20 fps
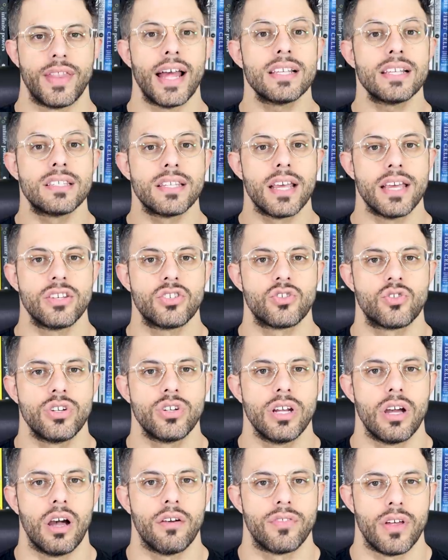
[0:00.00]
That's the
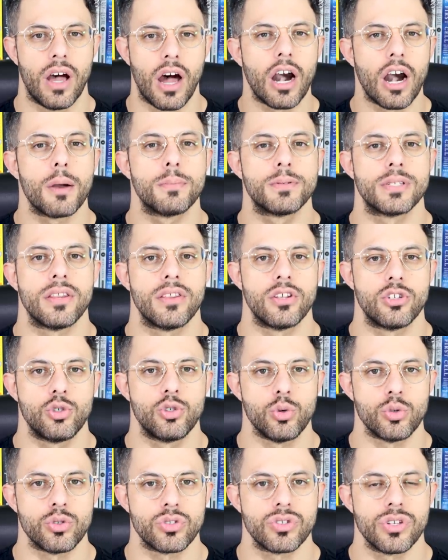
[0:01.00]
history of the Arabs and the
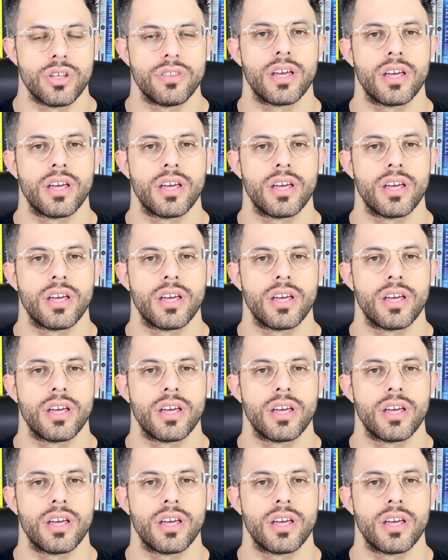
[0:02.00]
Jews,